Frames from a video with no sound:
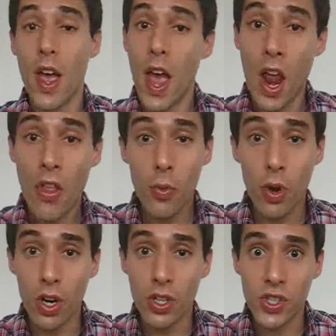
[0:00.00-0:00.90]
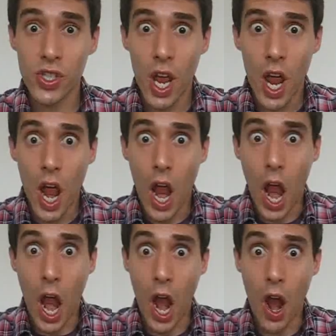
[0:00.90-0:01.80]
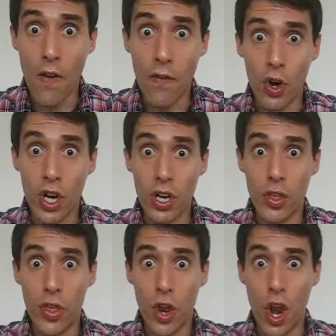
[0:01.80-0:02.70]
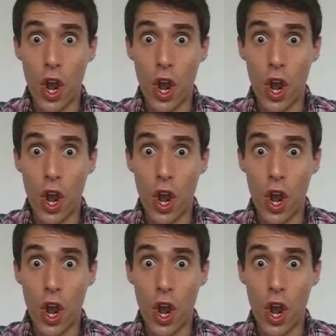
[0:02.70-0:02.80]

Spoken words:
In other words, everything.